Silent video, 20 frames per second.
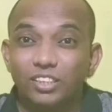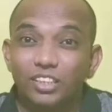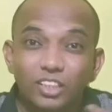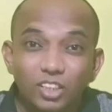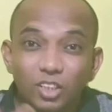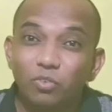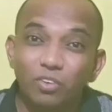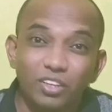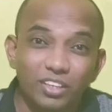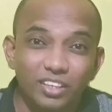
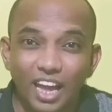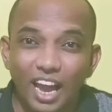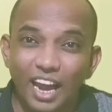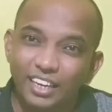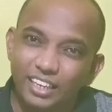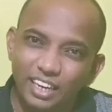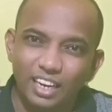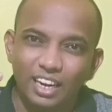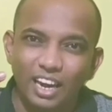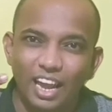in such a
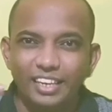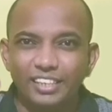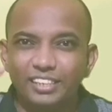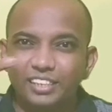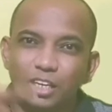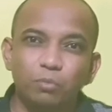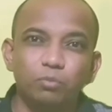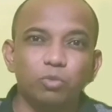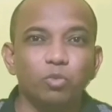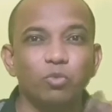way that
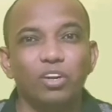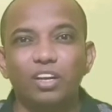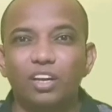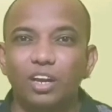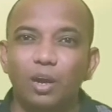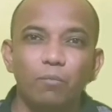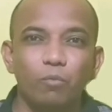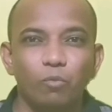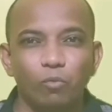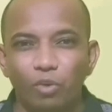like
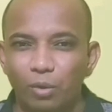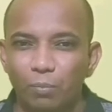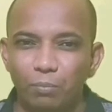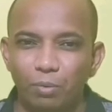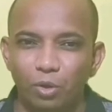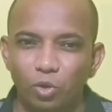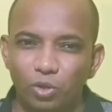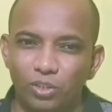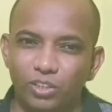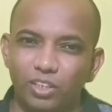terms will
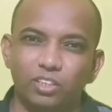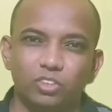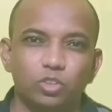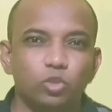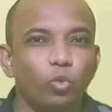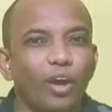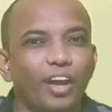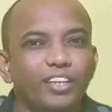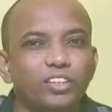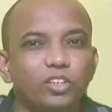come one below other.